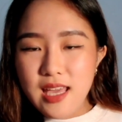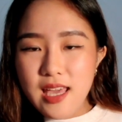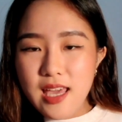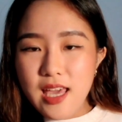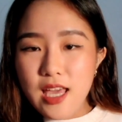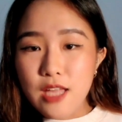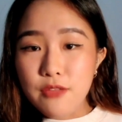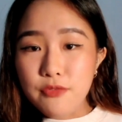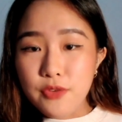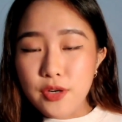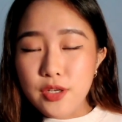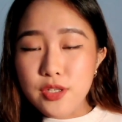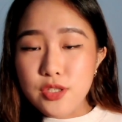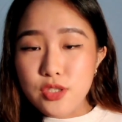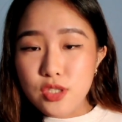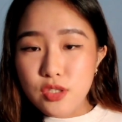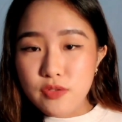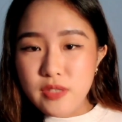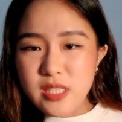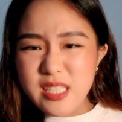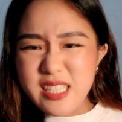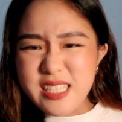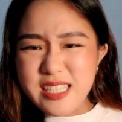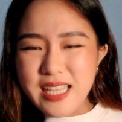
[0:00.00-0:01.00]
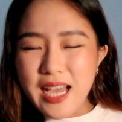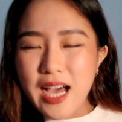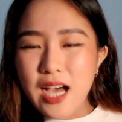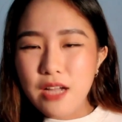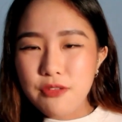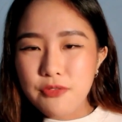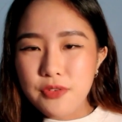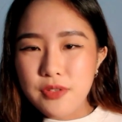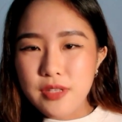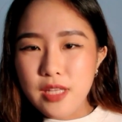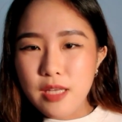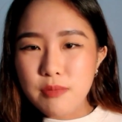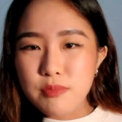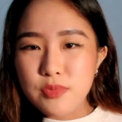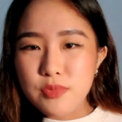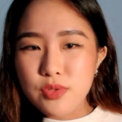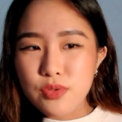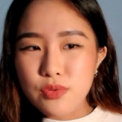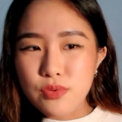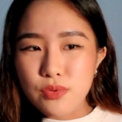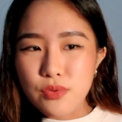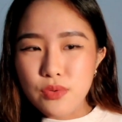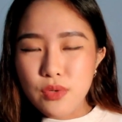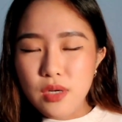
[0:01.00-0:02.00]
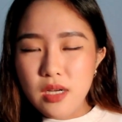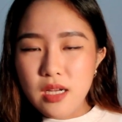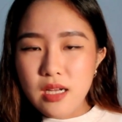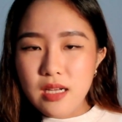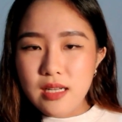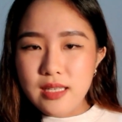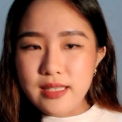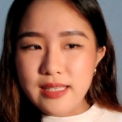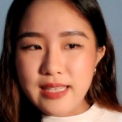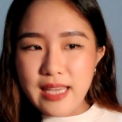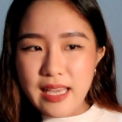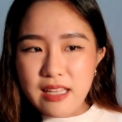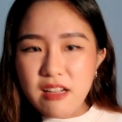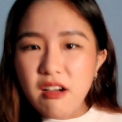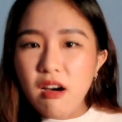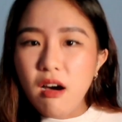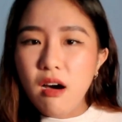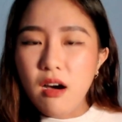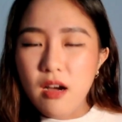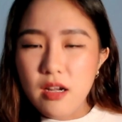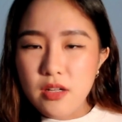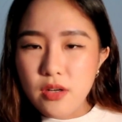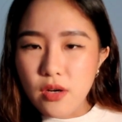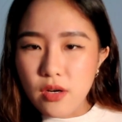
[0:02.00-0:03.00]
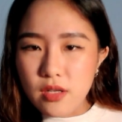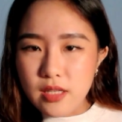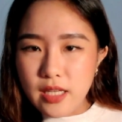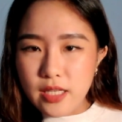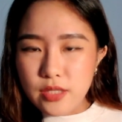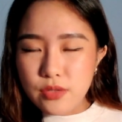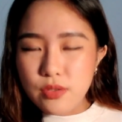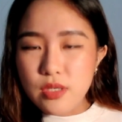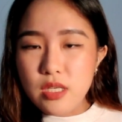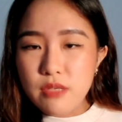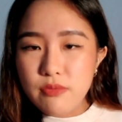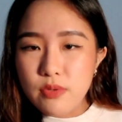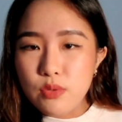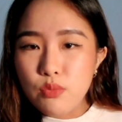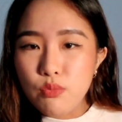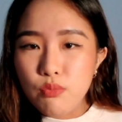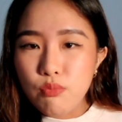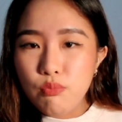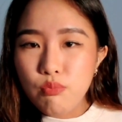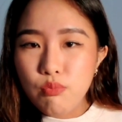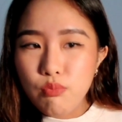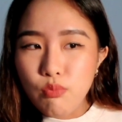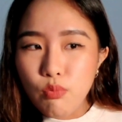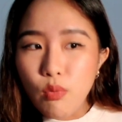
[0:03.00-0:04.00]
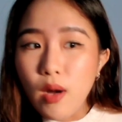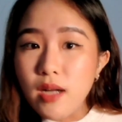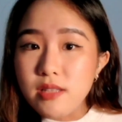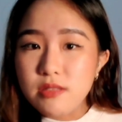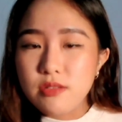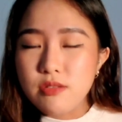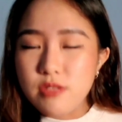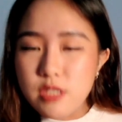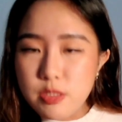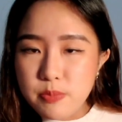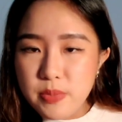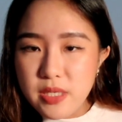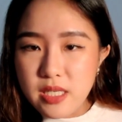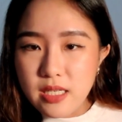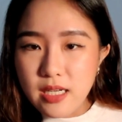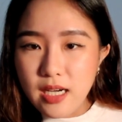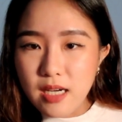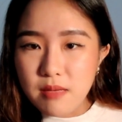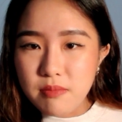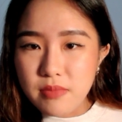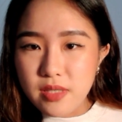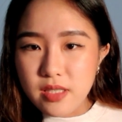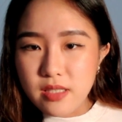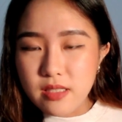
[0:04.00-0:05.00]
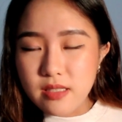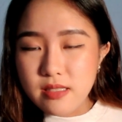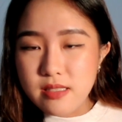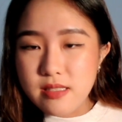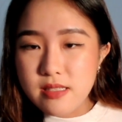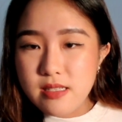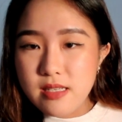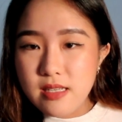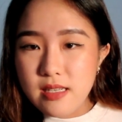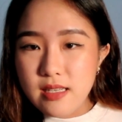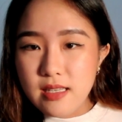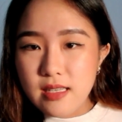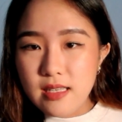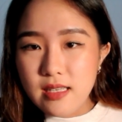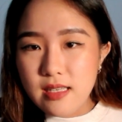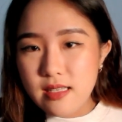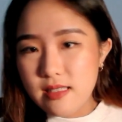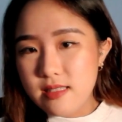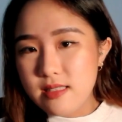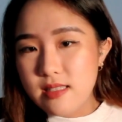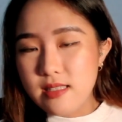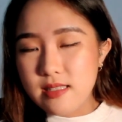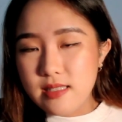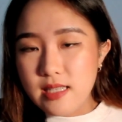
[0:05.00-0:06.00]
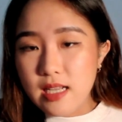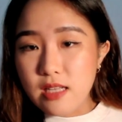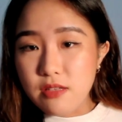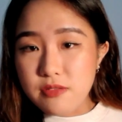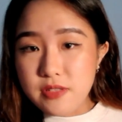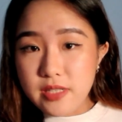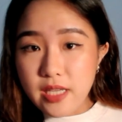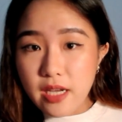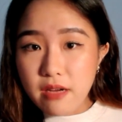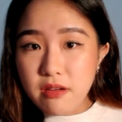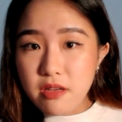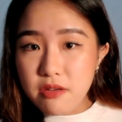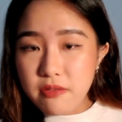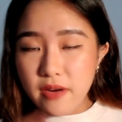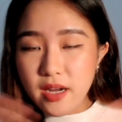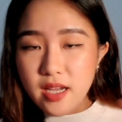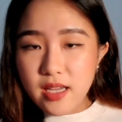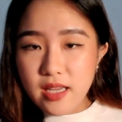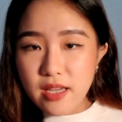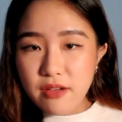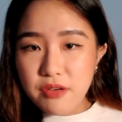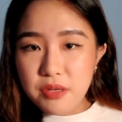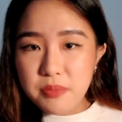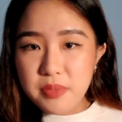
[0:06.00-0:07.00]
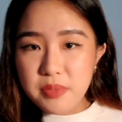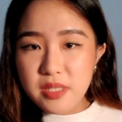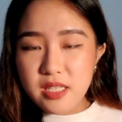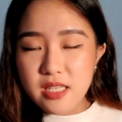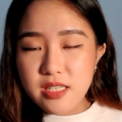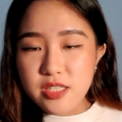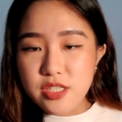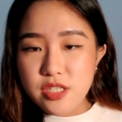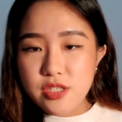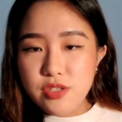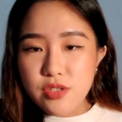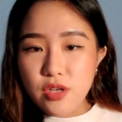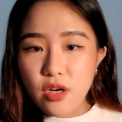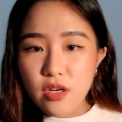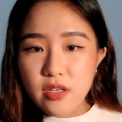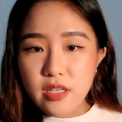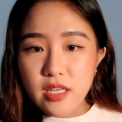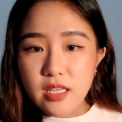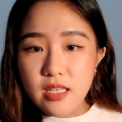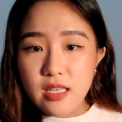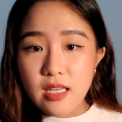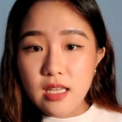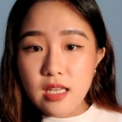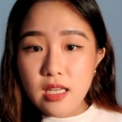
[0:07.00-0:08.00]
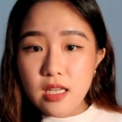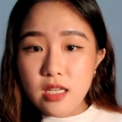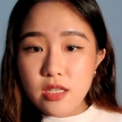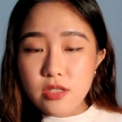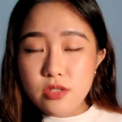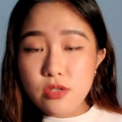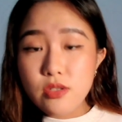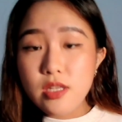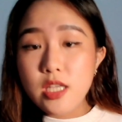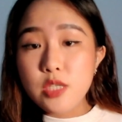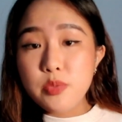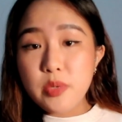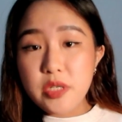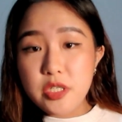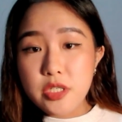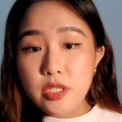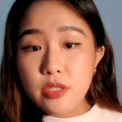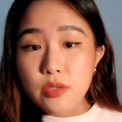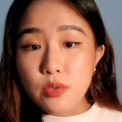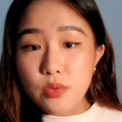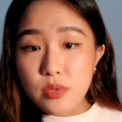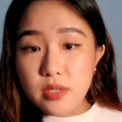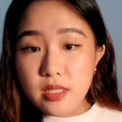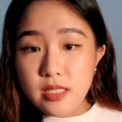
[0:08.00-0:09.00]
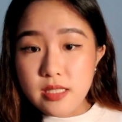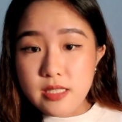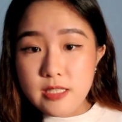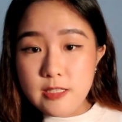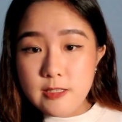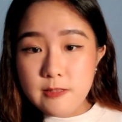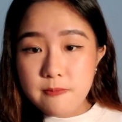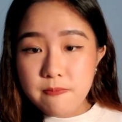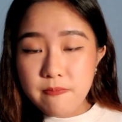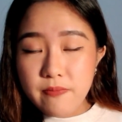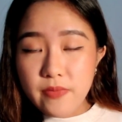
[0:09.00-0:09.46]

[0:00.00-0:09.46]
And for introverts, it's hard for them to get heard or like to even want to speak up because it's kind of scary, right? Everybody's just talking. So that's what she noticed.